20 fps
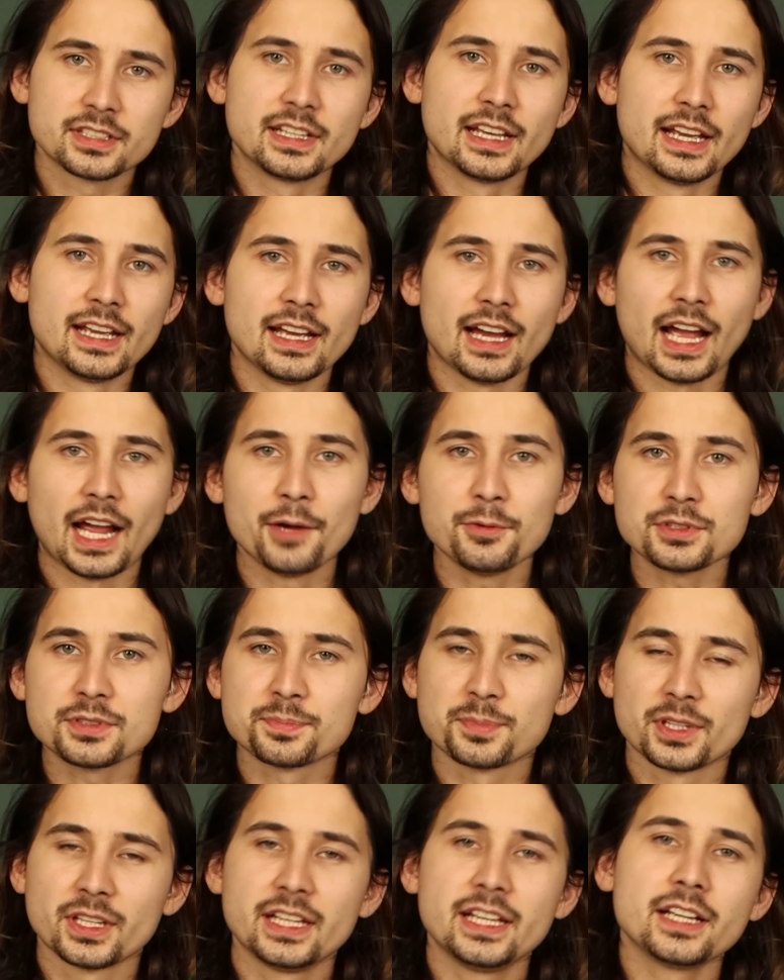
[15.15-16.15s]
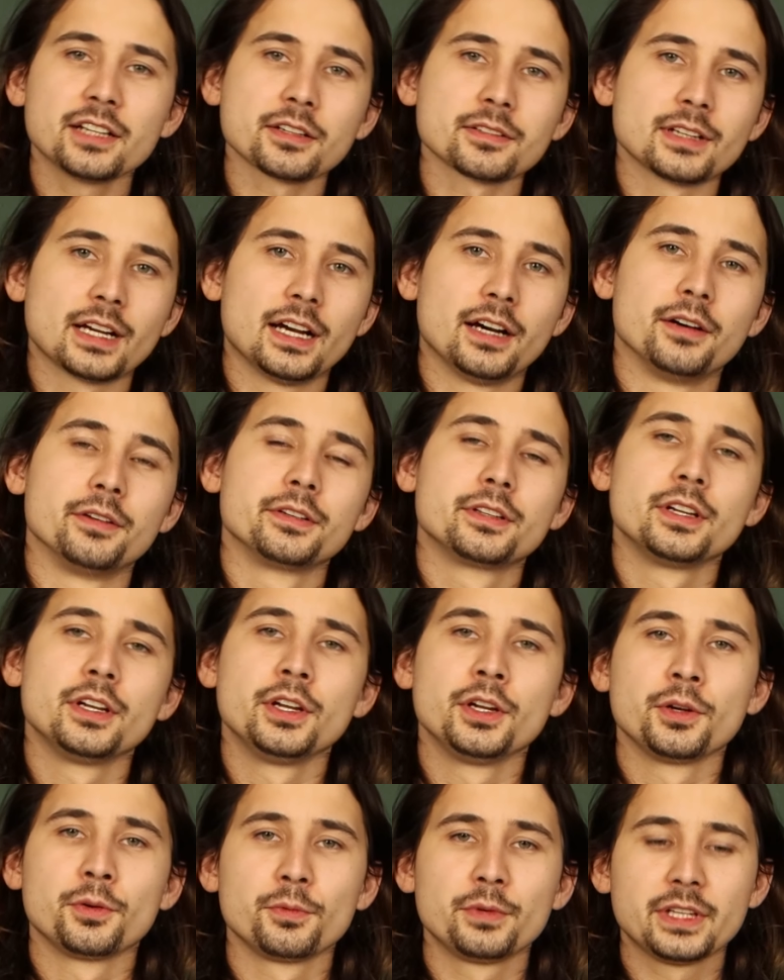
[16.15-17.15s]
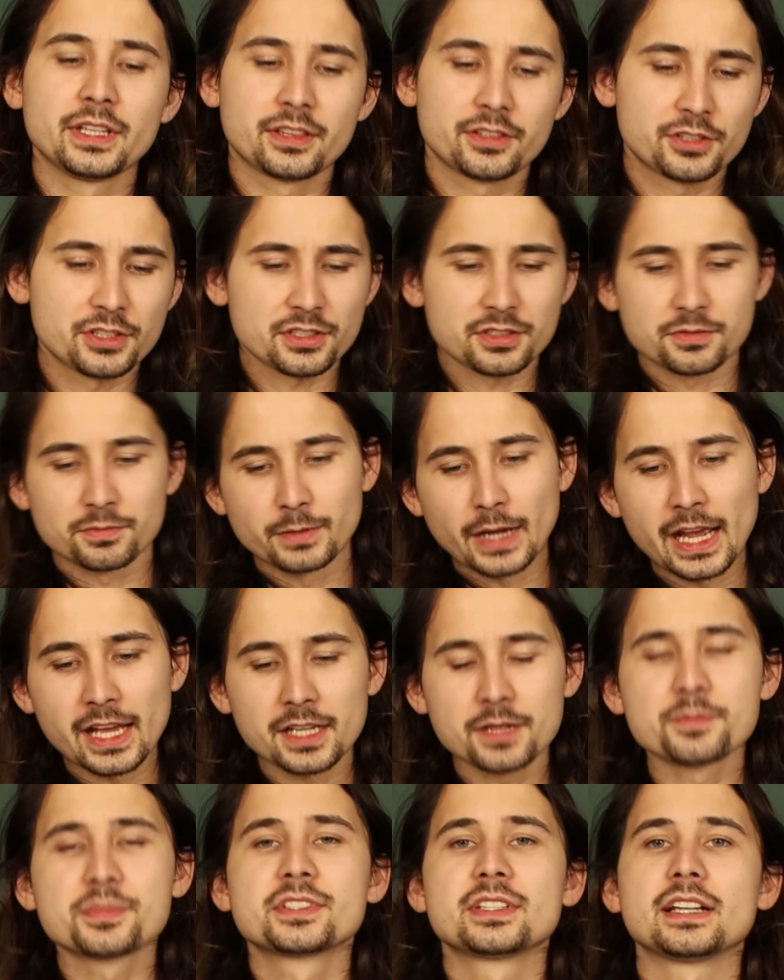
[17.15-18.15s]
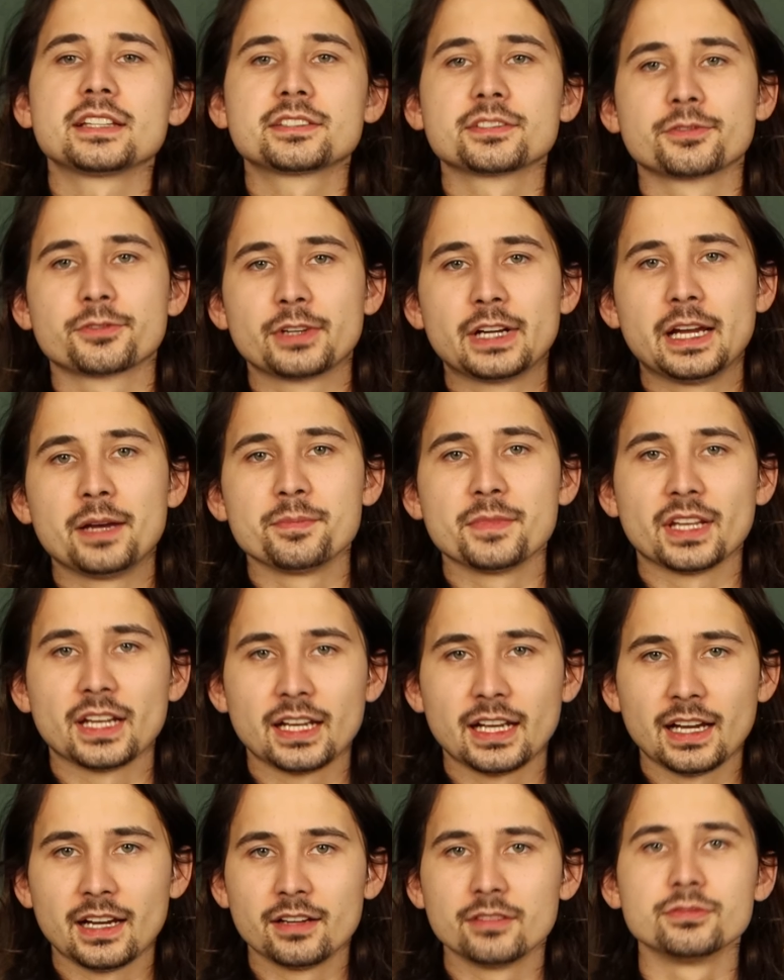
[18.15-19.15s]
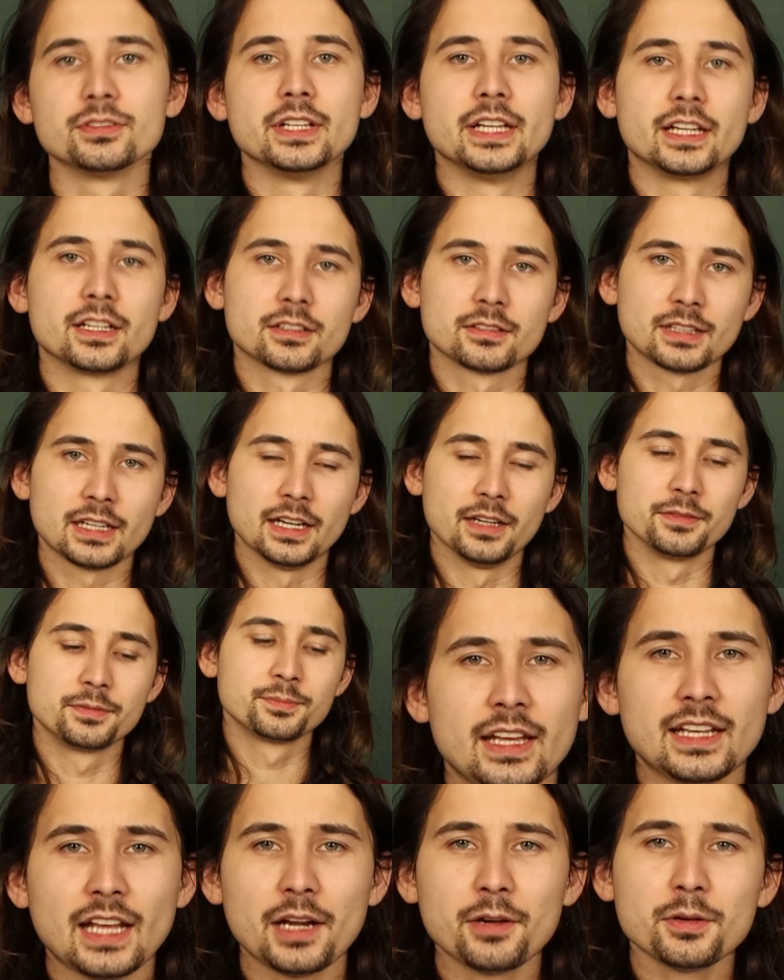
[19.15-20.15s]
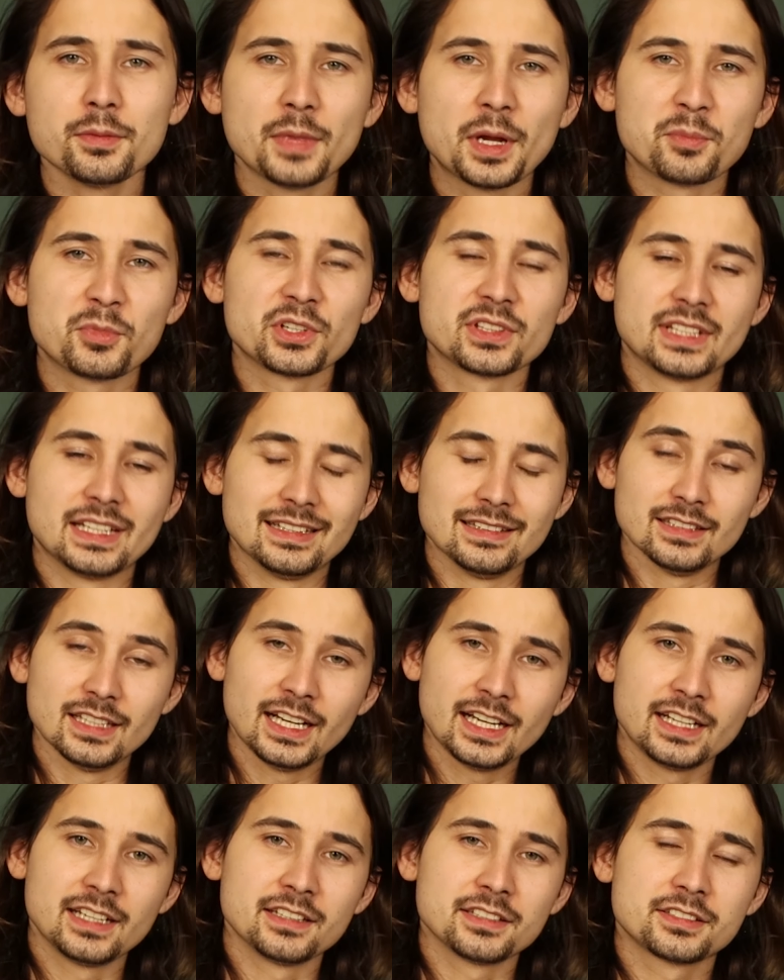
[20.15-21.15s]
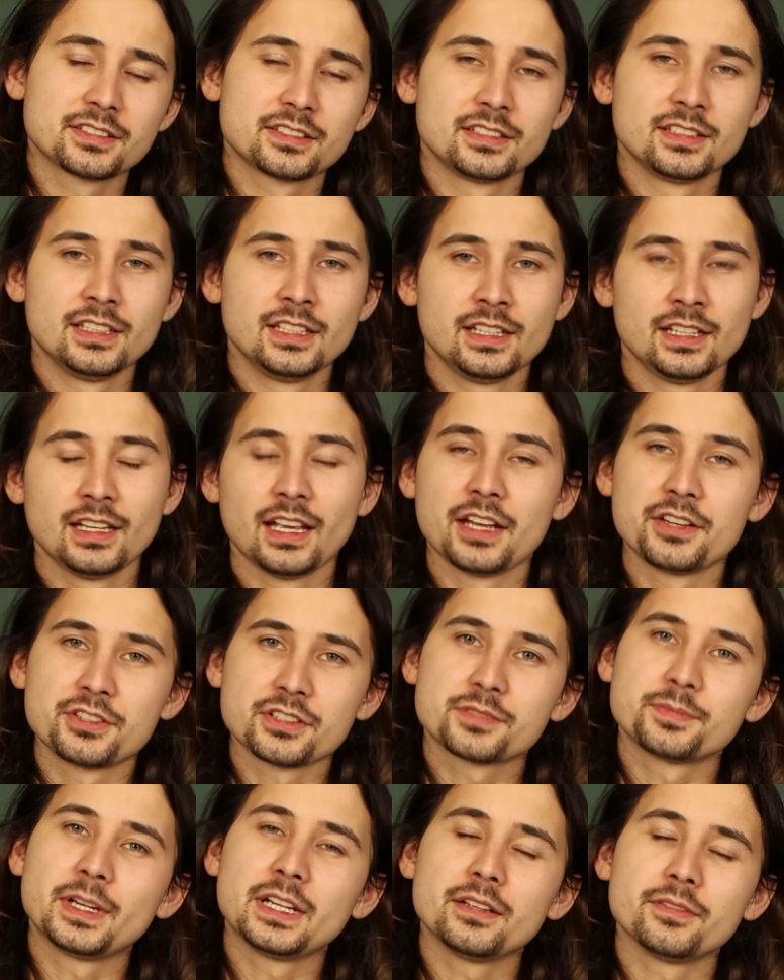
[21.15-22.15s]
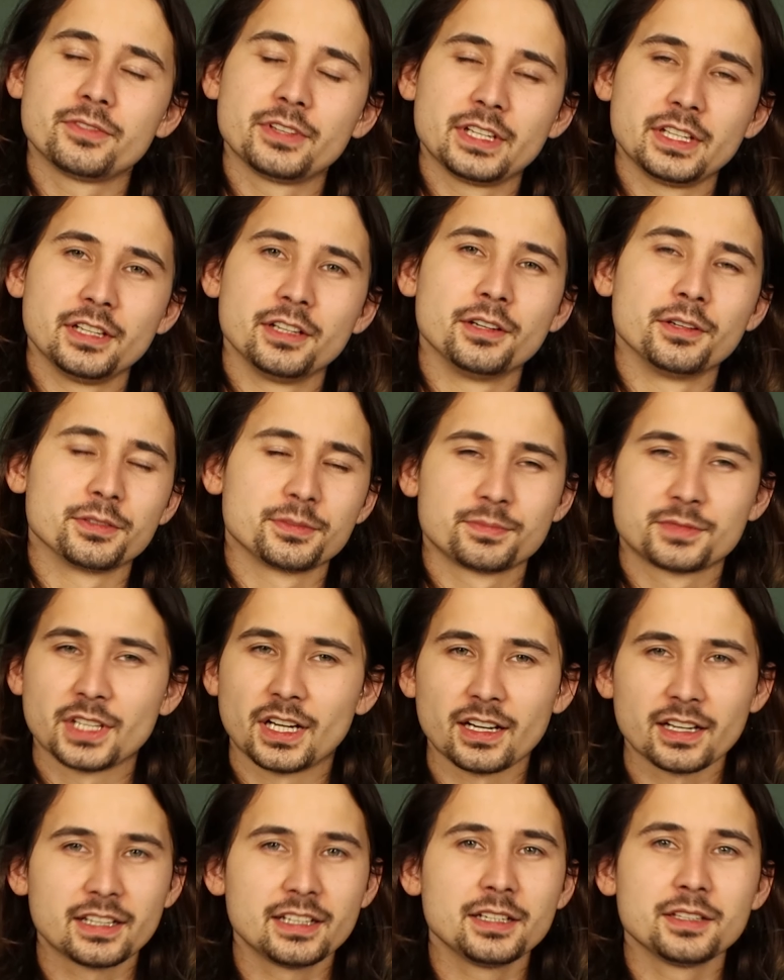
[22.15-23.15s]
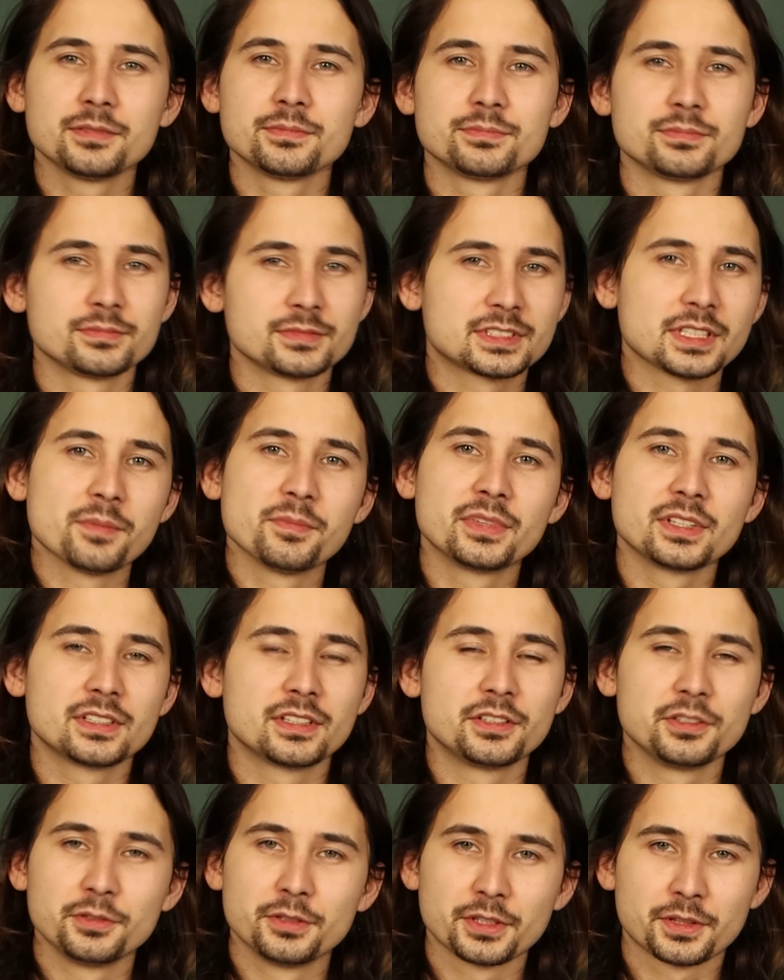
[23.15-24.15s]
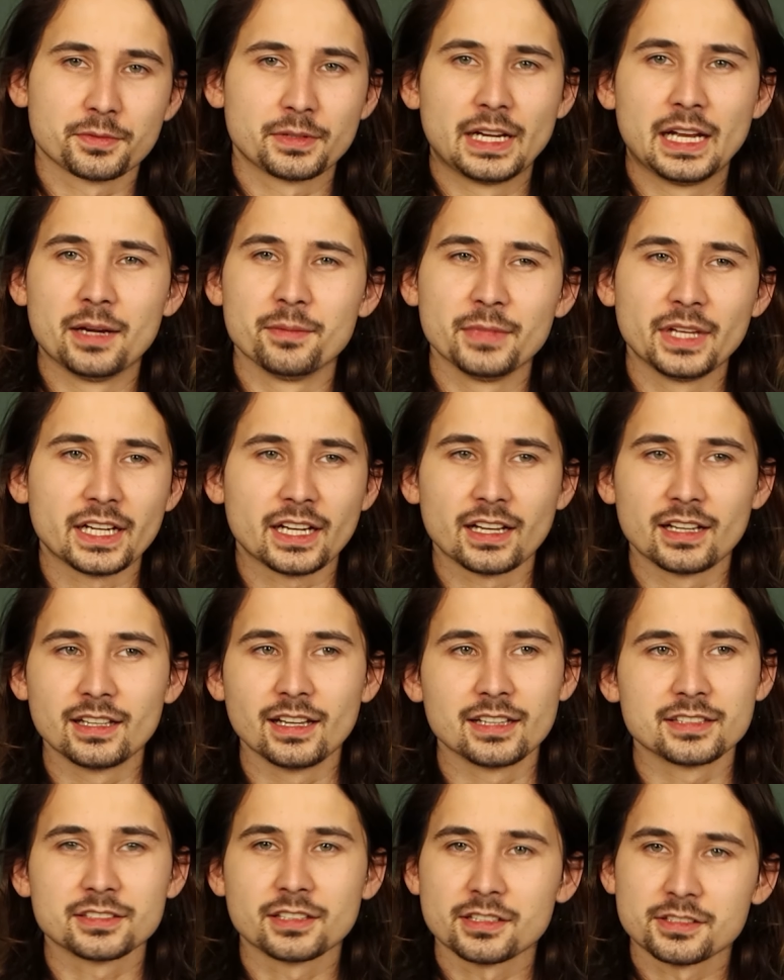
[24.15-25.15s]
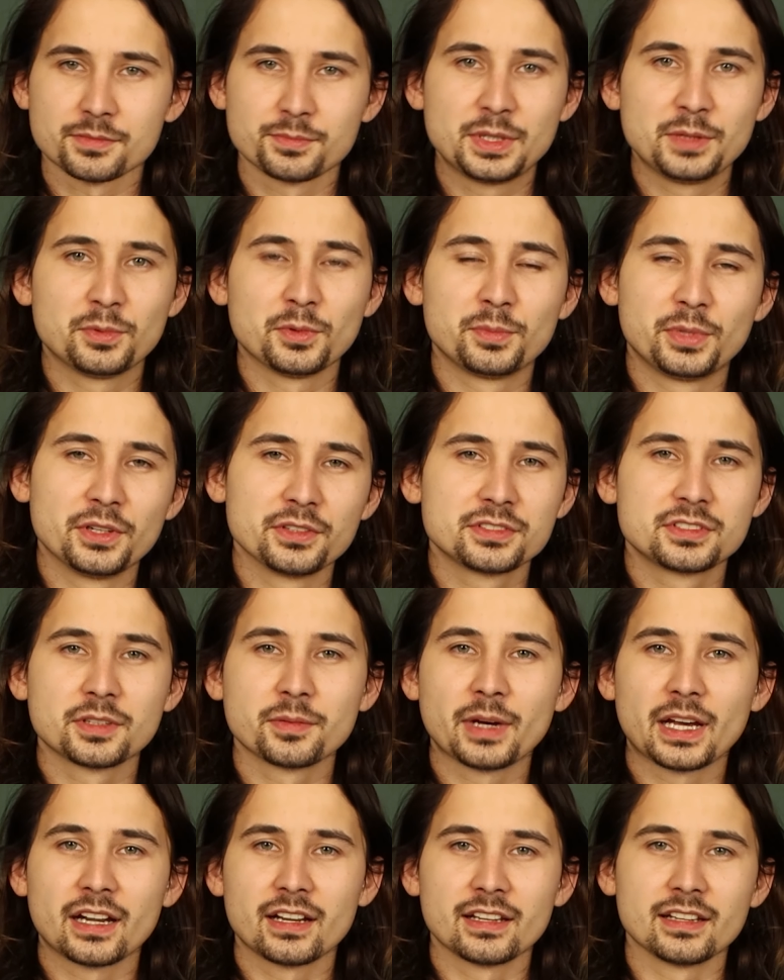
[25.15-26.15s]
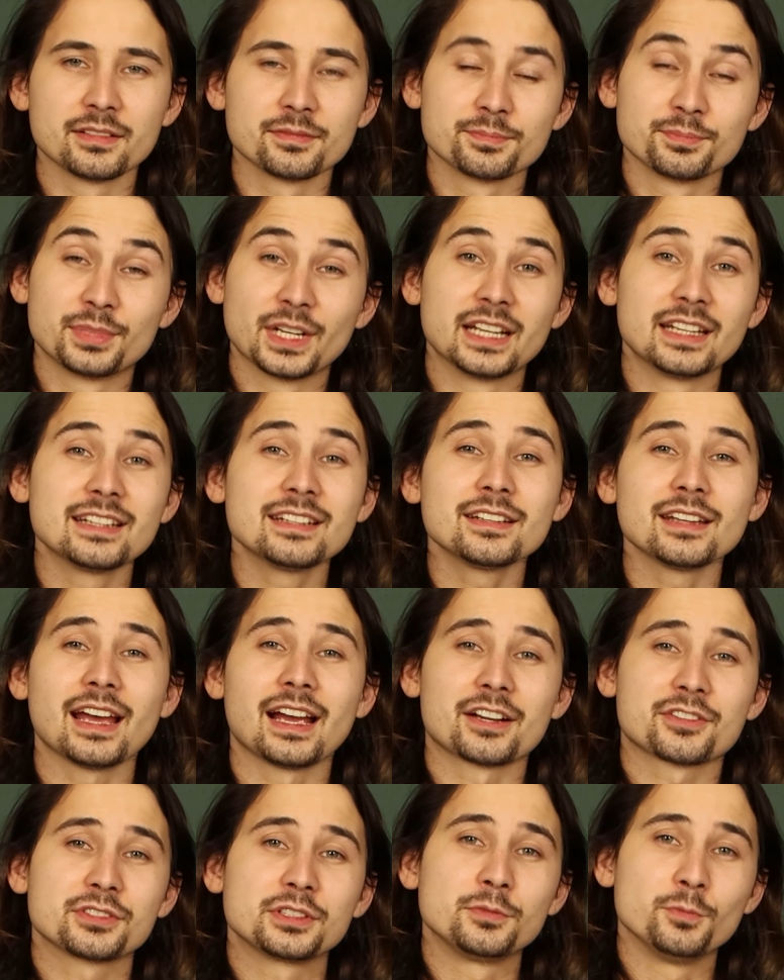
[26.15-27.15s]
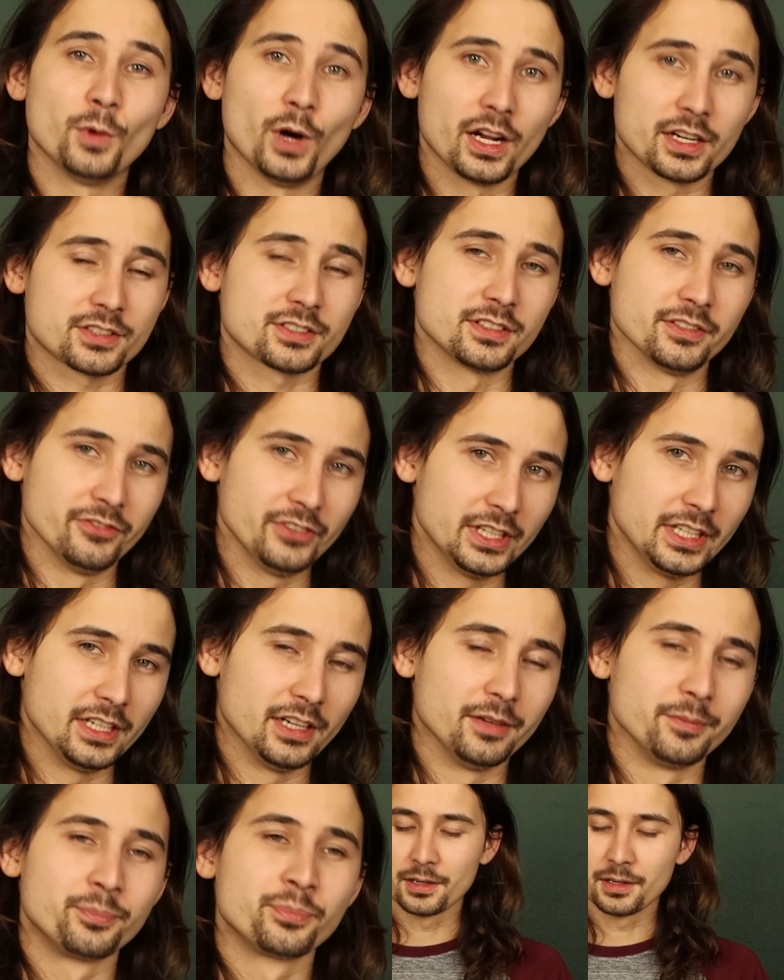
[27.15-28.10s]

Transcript: today, I was playing around with just random sets of RAM that I have laying around. And I remembered that Linus had just made a video talking something to do with RAM. Like I saw some people posting about it, but I didn't actually watch the video.